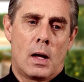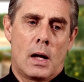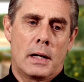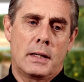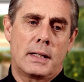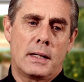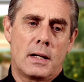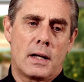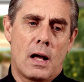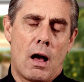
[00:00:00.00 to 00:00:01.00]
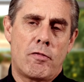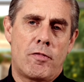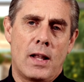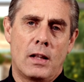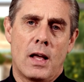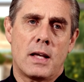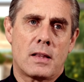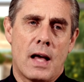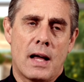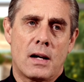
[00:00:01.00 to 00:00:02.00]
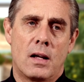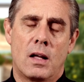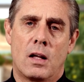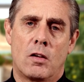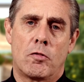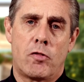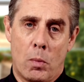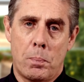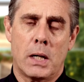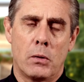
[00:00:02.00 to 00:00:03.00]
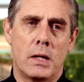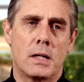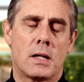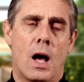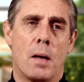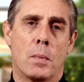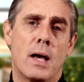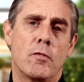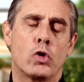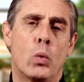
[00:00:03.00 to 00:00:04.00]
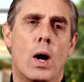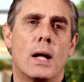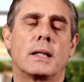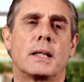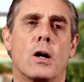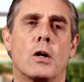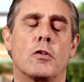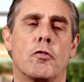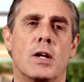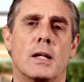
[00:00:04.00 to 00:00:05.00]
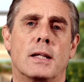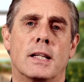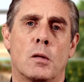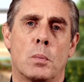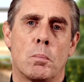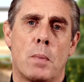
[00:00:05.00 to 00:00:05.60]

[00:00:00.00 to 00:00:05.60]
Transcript: And he said, I felt like that for a period of time, and after a while I started to feel a little bit